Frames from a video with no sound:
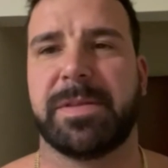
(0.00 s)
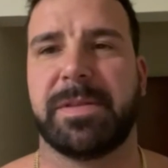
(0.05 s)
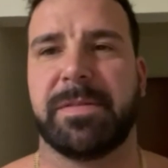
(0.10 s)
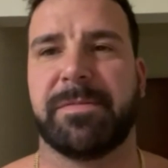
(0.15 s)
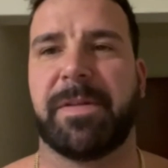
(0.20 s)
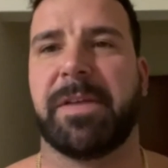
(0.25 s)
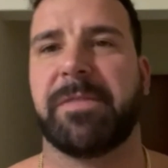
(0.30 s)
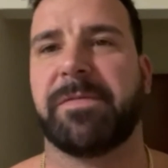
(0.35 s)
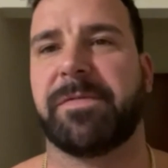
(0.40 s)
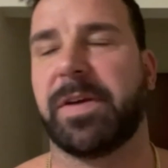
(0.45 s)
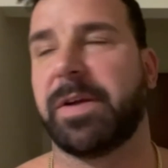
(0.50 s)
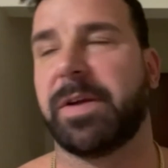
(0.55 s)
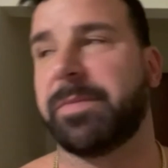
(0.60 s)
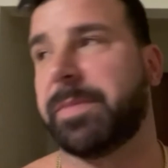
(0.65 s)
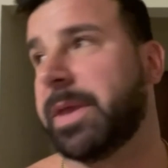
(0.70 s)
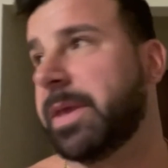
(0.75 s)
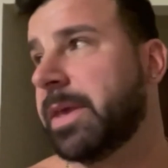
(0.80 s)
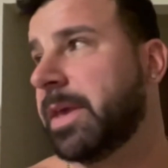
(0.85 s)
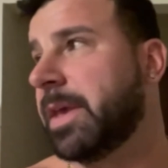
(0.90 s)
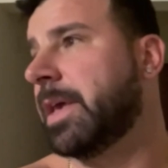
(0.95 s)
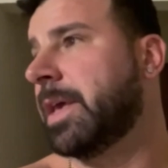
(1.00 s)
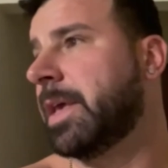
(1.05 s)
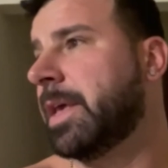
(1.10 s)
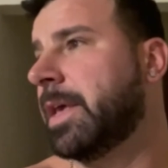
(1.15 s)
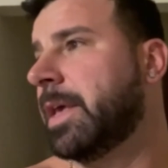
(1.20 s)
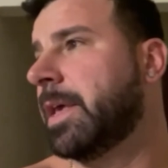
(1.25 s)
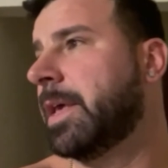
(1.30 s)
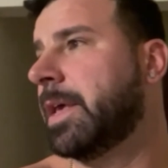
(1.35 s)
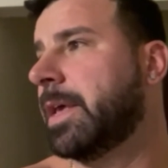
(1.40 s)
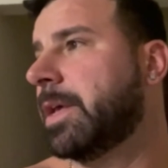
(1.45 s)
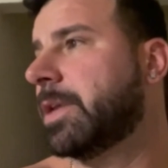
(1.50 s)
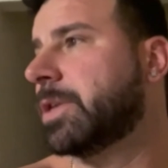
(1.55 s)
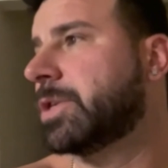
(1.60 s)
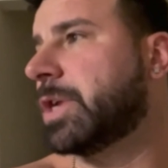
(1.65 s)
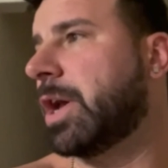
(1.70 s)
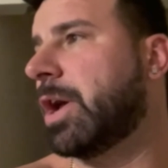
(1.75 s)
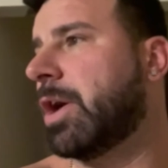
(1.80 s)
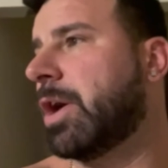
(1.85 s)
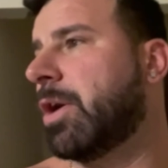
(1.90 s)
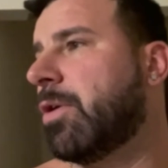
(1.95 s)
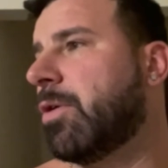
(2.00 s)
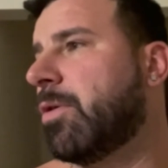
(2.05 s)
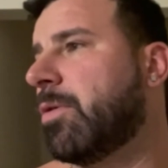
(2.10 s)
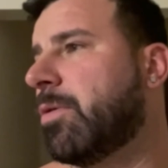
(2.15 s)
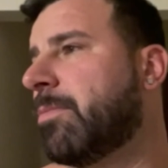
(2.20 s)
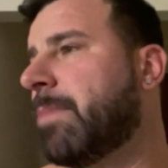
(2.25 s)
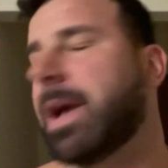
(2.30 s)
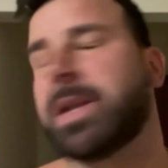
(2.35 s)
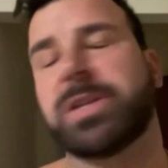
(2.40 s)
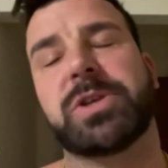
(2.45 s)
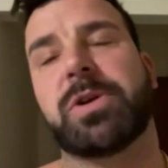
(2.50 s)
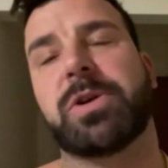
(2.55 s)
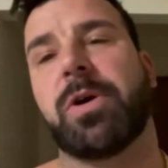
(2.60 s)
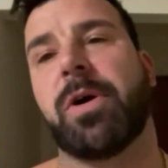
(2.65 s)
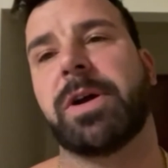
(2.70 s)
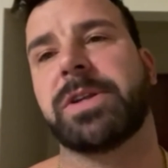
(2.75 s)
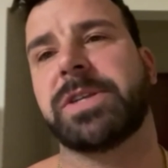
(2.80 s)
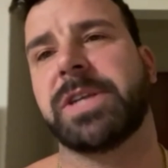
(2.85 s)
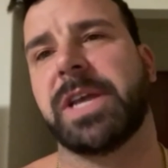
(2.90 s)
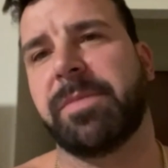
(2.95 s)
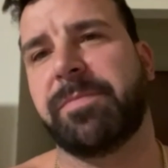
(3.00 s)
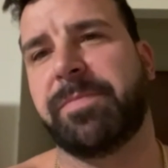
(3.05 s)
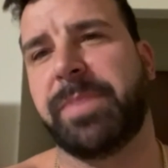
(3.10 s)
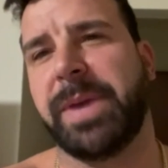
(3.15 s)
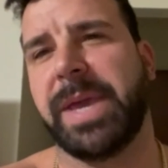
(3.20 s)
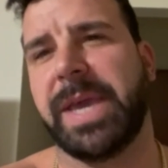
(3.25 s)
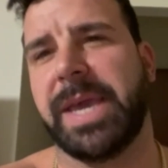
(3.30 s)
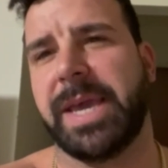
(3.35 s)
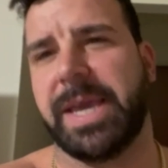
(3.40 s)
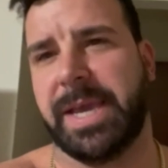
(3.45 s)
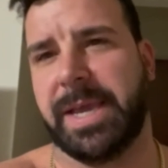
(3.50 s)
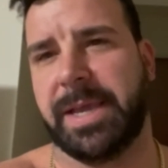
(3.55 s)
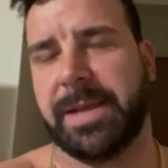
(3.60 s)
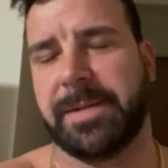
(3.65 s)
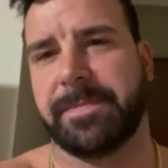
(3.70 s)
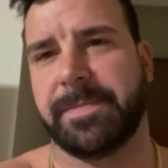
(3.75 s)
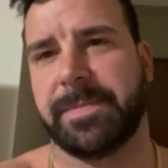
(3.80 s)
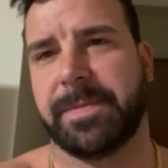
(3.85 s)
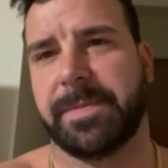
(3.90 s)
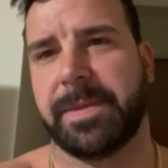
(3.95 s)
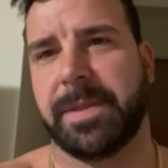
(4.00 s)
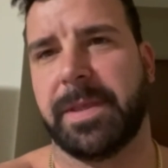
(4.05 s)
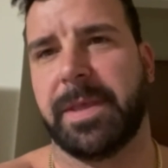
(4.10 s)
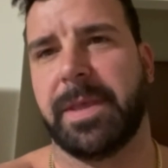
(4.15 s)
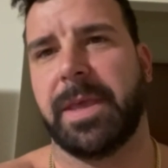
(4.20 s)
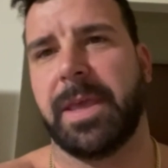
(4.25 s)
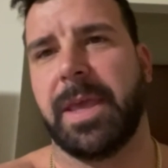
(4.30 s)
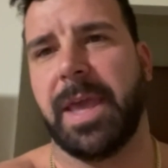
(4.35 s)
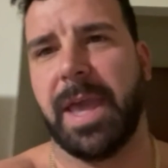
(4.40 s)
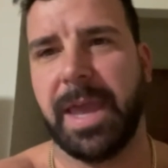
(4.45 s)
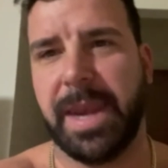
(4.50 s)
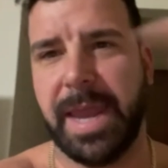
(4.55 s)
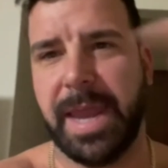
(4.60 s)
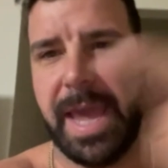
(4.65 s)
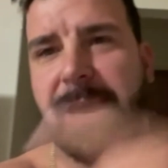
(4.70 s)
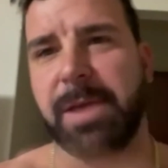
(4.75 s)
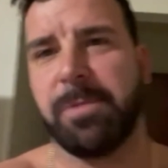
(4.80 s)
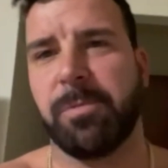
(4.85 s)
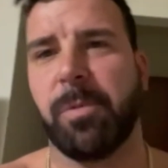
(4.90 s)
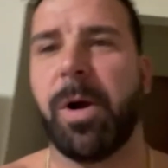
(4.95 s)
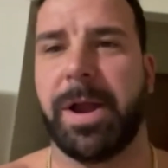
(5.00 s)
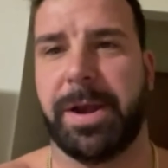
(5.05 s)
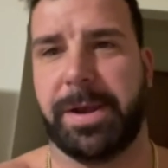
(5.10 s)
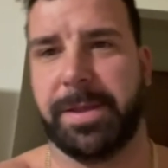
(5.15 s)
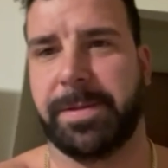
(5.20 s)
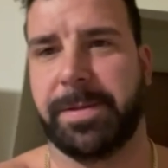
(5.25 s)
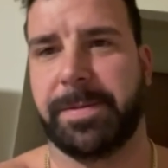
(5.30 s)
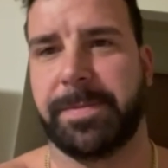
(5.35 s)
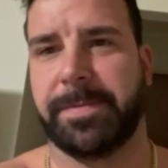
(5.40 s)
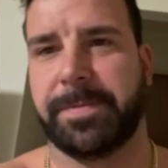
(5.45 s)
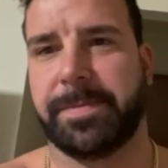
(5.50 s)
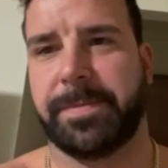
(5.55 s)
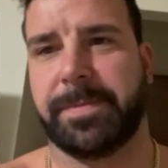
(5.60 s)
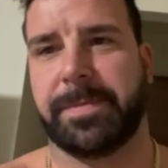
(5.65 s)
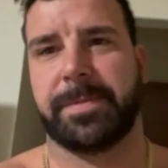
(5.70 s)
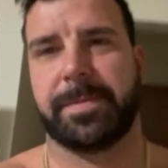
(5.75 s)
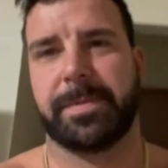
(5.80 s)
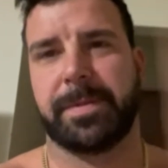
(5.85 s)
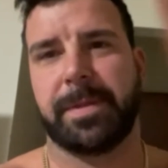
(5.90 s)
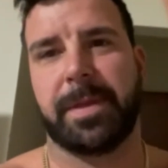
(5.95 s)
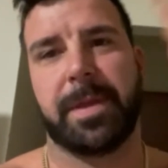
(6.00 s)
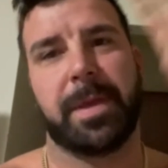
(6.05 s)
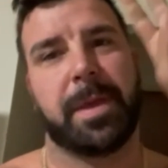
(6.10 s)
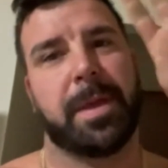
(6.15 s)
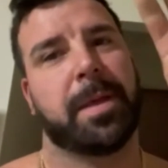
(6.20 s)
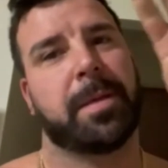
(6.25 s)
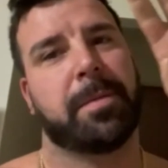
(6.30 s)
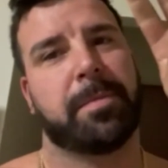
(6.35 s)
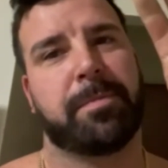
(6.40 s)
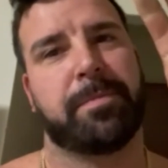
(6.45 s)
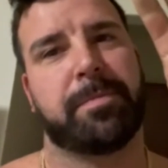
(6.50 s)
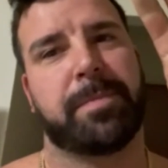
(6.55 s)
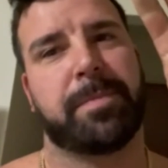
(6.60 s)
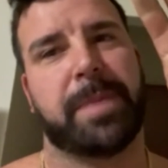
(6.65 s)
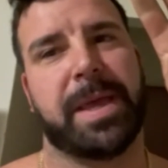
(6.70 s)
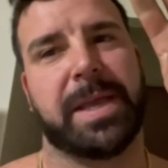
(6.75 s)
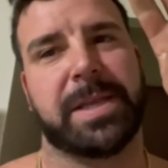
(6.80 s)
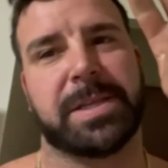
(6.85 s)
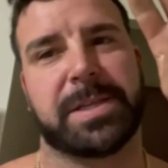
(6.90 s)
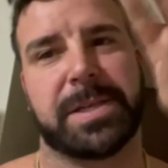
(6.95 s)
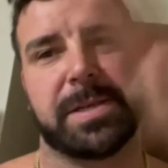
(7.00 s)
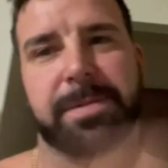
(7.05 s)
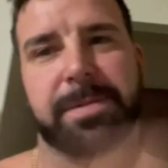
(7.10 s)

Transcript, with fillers: right in front of me. So my score is going to be an 8-1. Peace.